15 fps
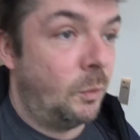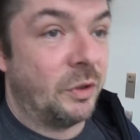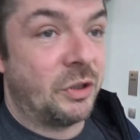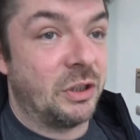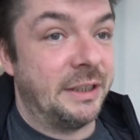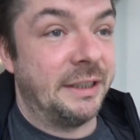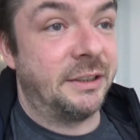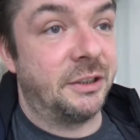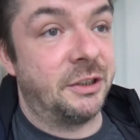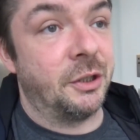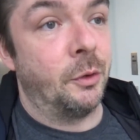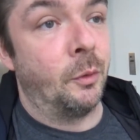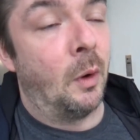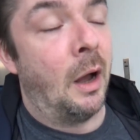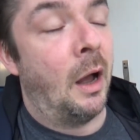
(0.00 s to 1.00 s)
which leads
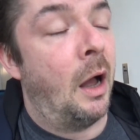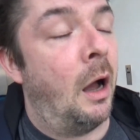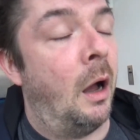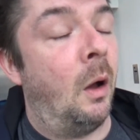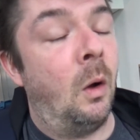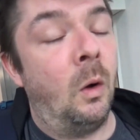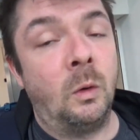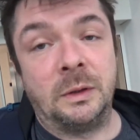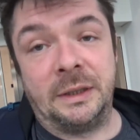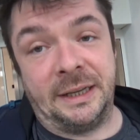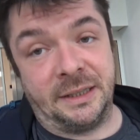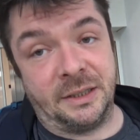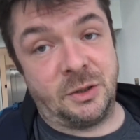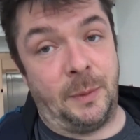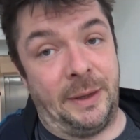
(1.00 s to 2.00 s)
to a whole
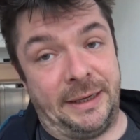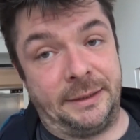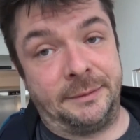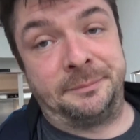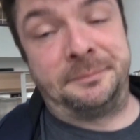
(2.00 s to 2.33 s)
lot of sweating.